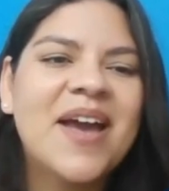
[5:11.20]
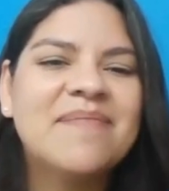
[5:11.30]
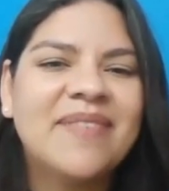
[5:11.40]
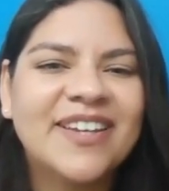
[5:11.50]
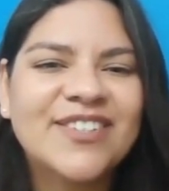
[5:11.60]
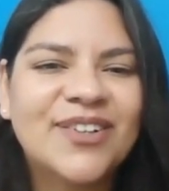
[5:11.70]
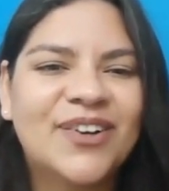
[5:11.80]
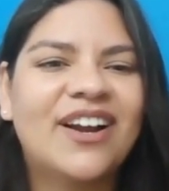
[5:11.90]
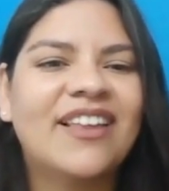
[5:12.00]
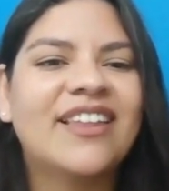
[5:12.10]
Make
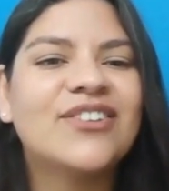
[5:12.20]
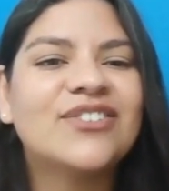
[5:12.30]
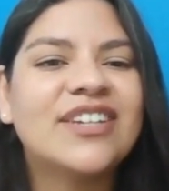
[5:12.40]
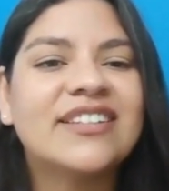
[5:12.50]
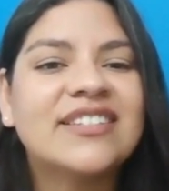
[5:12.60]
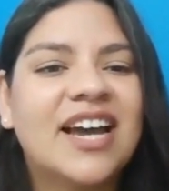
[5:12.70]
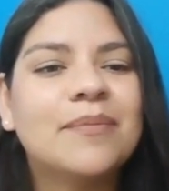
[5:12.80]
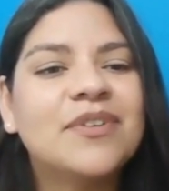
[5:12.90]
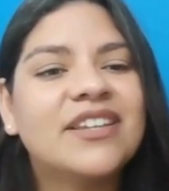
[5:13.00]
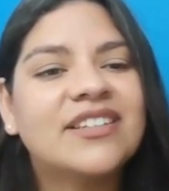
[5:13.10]
sure that you take time
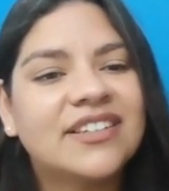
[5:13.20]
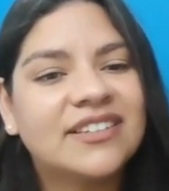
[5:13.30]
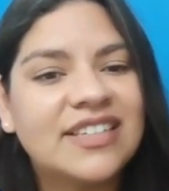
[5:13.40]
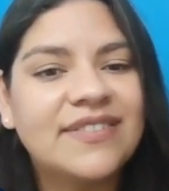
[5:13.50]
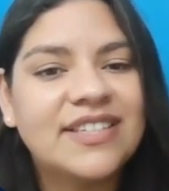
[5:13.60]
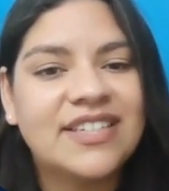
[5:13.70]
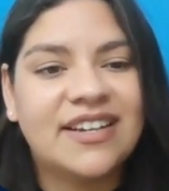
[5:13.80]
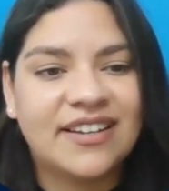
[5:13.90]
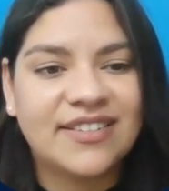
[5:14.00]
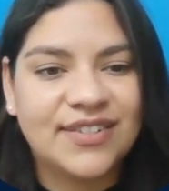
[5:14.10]
with each activity
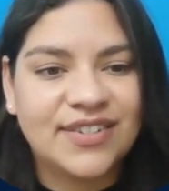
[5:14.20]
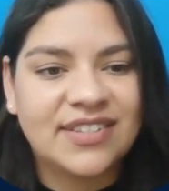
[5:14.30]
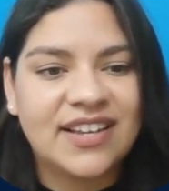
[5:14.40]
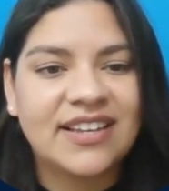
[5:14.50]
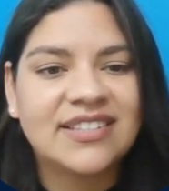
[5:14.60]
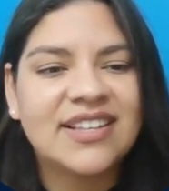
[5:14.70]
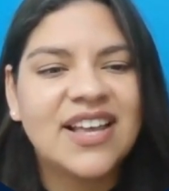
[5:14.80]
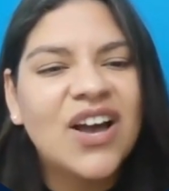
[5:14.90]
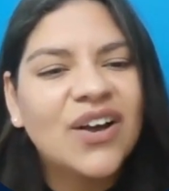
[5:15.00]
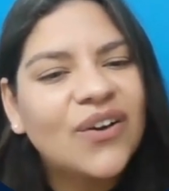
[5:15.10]
and exercise.
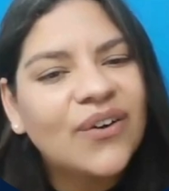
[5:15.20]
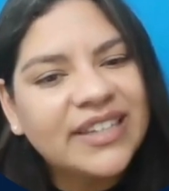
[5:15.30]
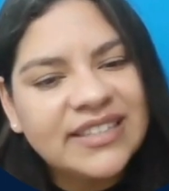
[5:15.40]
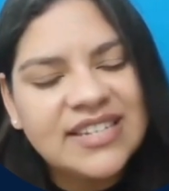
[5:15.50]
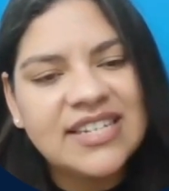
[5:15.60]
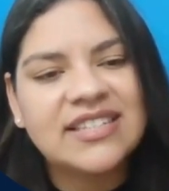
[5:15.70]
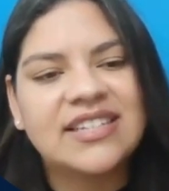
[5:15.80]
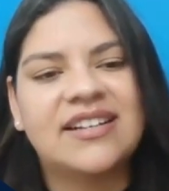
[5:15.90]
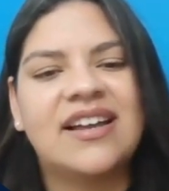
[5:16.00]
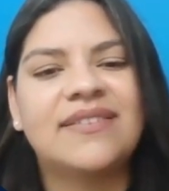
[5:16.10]
Go in
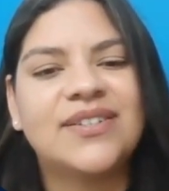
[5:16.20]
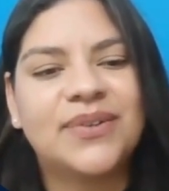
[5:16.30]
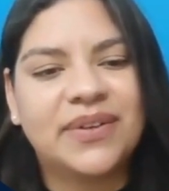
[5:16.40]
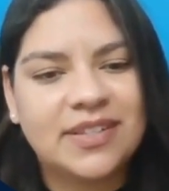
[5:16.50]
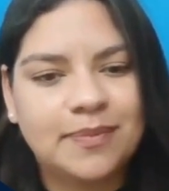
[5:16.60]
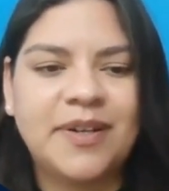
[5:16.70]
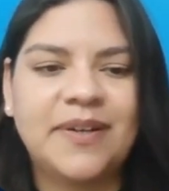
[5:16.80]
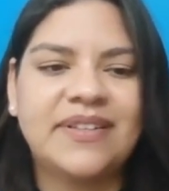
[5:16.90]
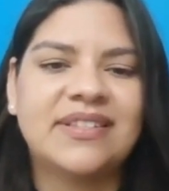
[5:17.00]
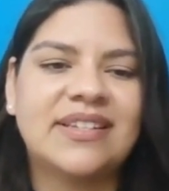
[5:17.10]
detail about your
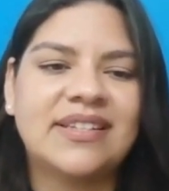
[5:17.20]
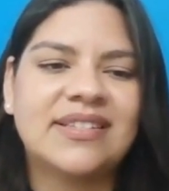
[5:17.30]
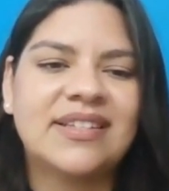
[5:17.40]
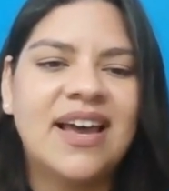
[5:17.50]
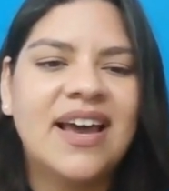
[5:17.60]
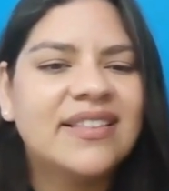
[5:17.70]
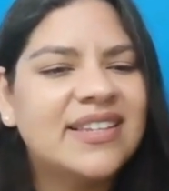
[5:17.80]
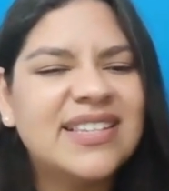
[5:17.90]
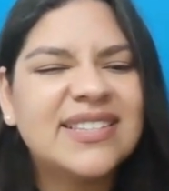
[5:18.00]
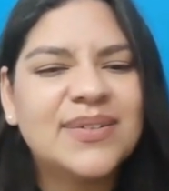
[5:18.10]
experiences.
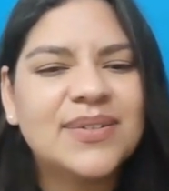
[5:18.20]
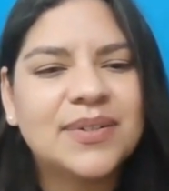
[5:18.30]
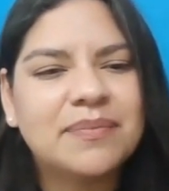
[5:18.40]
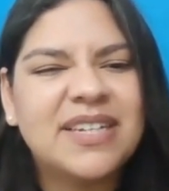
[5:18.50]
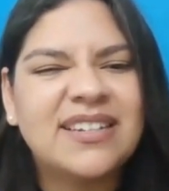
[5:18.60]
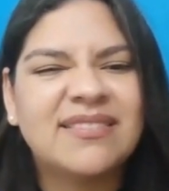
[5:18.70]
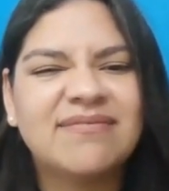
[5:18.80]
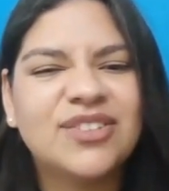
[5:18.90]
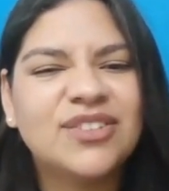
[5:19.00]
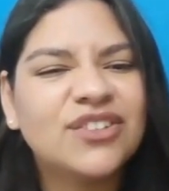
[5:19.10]
This also means
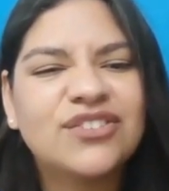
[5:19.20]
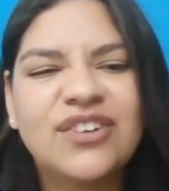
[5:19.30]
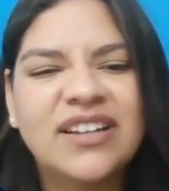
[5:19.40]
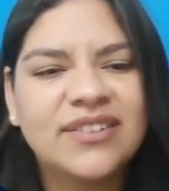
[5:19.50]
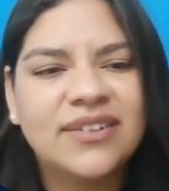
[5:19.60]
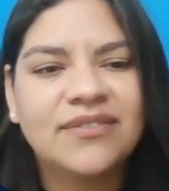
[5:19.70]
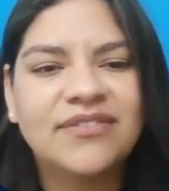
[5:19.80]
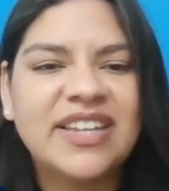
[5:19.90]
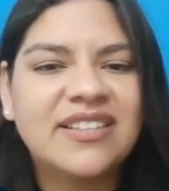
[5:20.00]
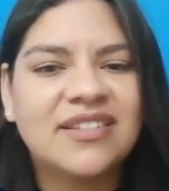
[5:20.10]
do not try to
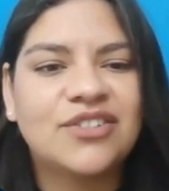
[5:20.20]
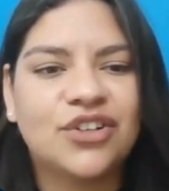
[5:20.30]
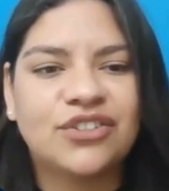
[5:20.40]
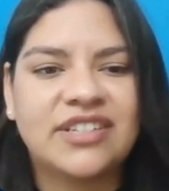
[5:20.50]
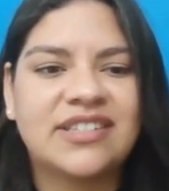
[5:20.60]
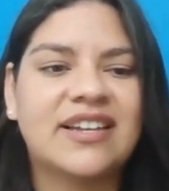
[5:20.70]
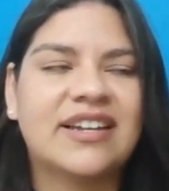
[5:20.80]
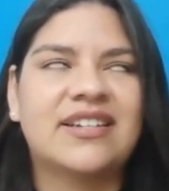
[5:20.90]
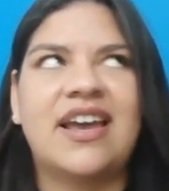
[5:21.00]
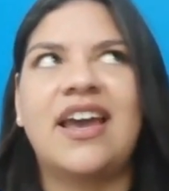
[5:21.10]
convince the judges
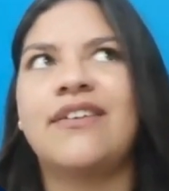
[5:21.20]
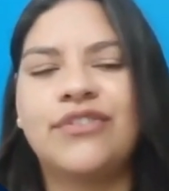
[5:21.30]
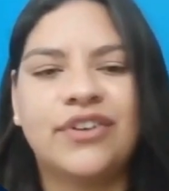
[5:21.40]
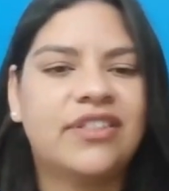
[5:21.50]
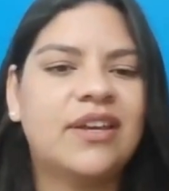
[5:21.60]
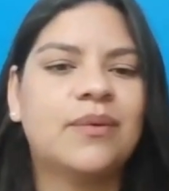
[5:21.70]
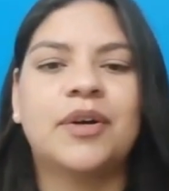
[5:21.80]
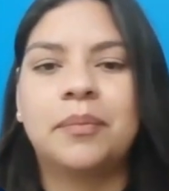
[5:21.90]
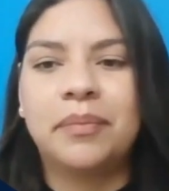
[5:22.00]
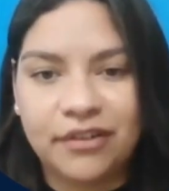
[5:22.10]
that everything
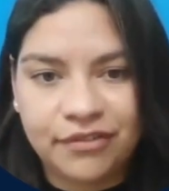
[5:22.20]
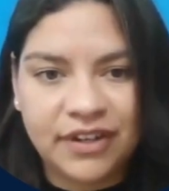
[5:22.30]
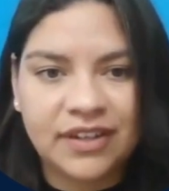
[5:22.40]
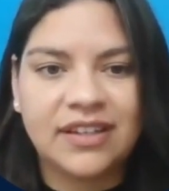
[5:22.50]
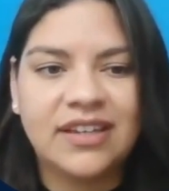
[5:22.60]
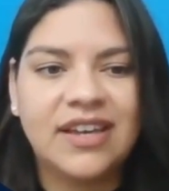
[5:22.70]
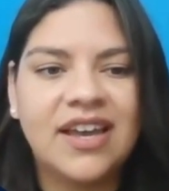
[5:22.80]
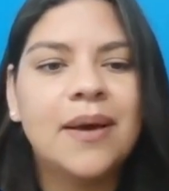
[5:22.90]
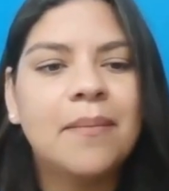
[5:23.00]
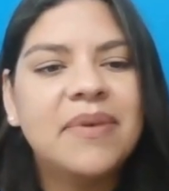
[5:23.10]
worked perfectly.
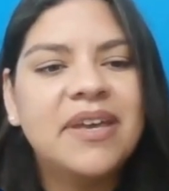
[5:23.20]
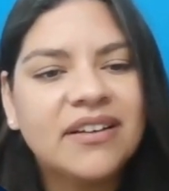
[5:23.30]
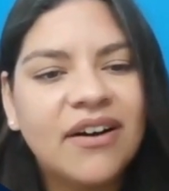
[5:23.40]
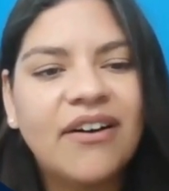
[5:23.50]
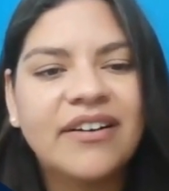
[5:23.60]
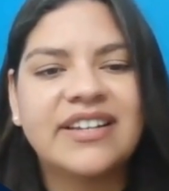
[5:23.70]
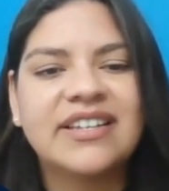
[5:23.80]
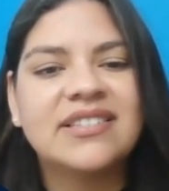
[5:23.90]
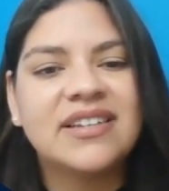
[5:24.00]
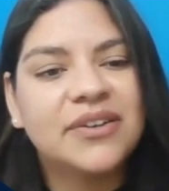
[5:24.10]
Being
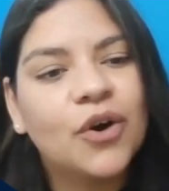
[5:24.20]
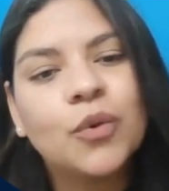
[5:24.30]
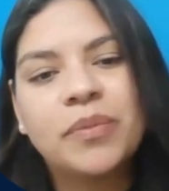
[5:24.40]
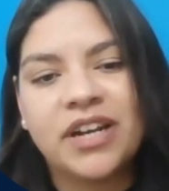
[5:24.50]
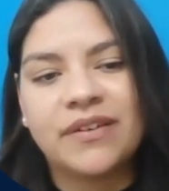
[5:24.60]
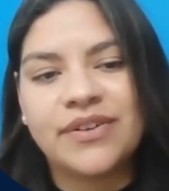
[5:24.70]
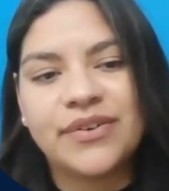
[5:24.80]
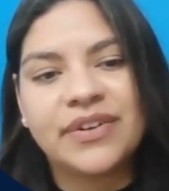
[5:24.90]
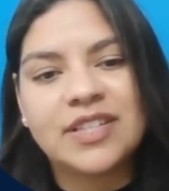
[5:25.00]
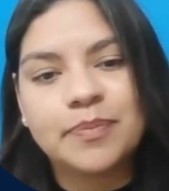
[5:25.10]
honest and open about
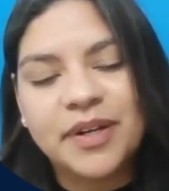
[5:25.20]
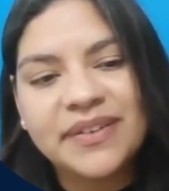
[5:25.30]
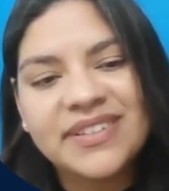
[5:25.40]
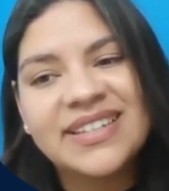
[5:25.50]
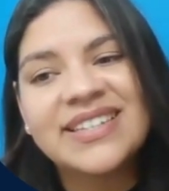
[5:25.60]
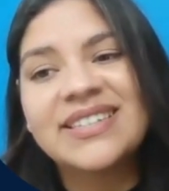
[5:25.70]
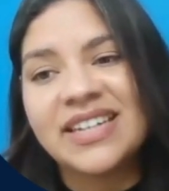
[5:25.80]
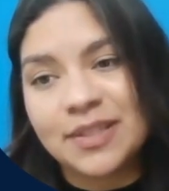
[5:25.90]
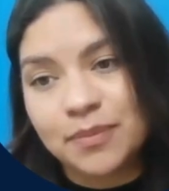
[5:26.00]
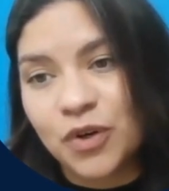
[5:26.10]
your experiences
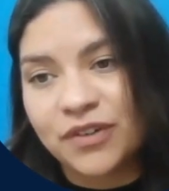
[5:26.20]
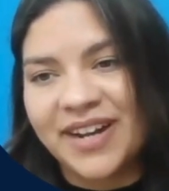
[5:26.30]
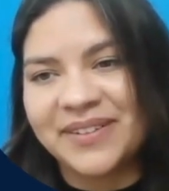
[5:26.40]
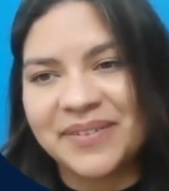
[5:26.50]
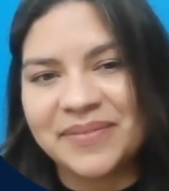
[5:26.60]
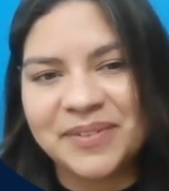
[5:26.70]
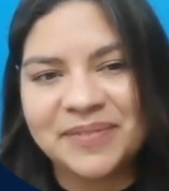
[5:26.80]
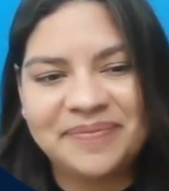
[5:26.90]
is more valuable.